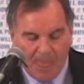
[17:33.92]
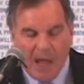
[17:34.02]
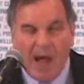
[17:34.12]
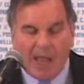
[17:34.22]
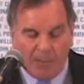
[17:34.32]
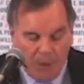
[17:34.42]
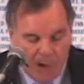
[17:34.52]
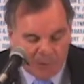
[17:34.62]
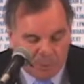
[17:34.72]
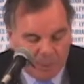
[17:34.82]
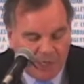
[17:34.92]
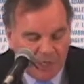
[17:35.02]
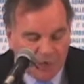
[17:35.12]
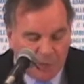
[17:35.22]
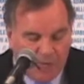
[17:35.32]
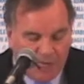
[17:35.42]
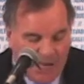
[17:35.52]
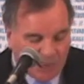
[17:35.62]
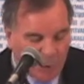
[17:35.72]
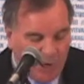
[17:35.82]
I was pleased to read
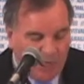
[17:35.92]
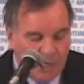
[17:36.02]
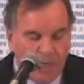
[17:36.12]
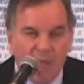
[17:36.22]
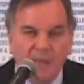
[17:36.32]
last week